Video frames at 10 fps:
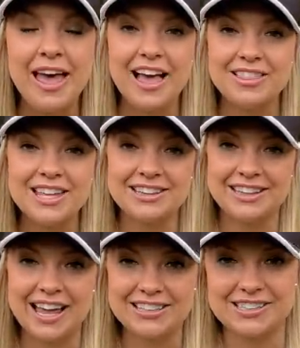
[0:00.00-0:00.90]
And then
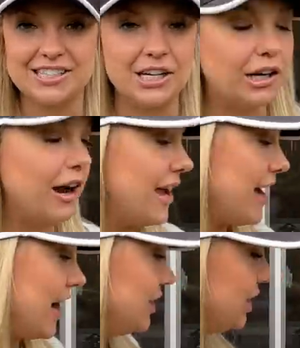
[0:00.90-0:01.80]
last year I
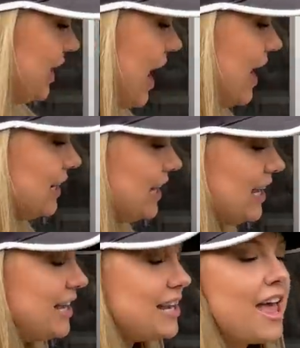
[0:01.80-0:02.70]
actually added
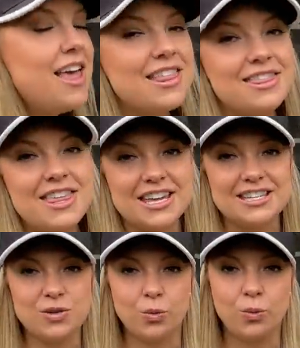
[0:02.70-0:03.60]
in
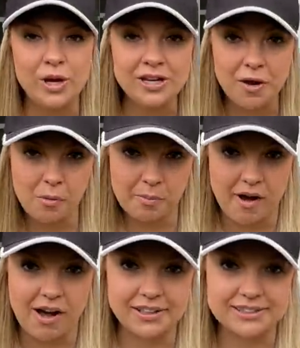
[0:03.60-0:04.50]
this window
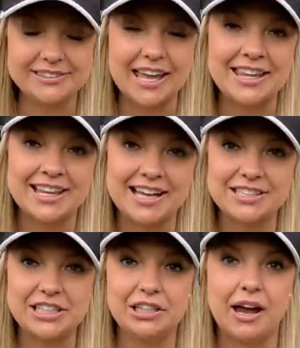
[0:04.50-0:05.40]
box, and
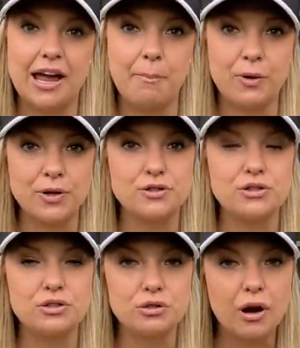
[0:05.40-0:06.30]
last year I put
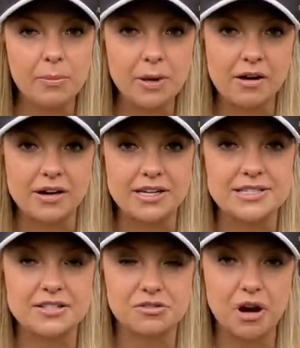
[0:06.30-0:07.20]

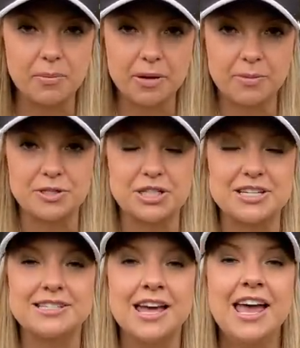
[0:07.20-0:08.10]
strawberries, strawberry
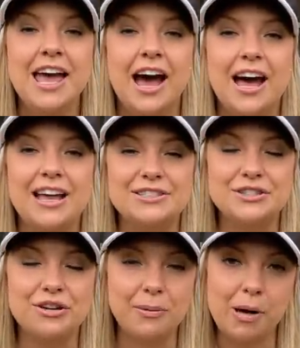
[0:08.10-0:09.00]
bushes uh, and
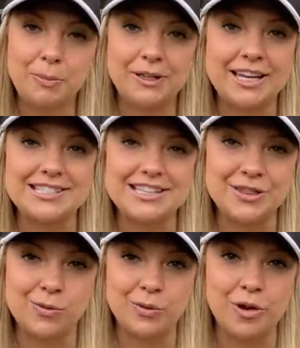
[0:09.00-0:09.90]
strawberry plants
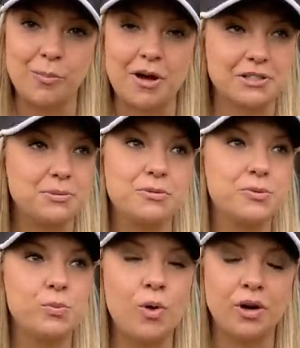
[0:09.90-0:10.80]
in the window box, which
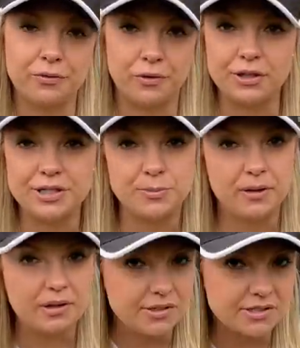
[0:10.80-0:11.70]
was wonderful because we
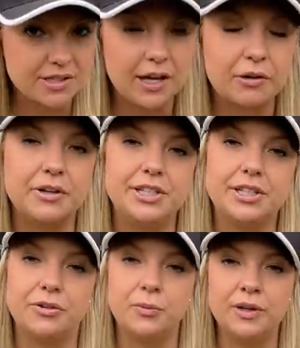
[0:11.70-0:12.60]
could just kind of
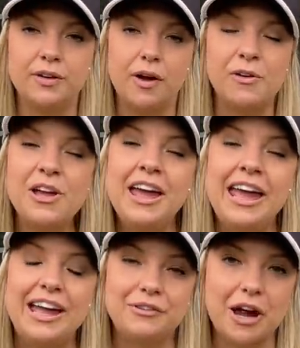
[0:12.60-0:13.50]
reach out the window
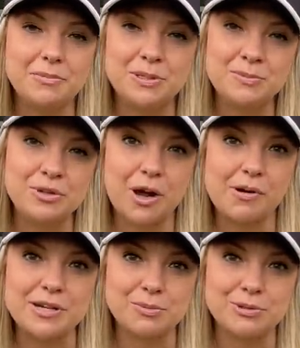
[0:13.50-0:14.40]
and grab some
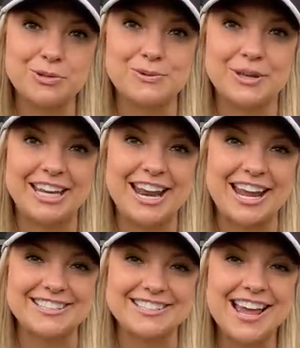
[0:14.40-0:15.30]
strawberries, which is really
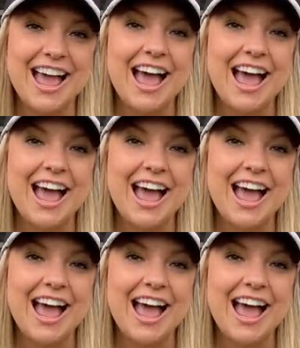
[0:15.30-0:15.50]
nice.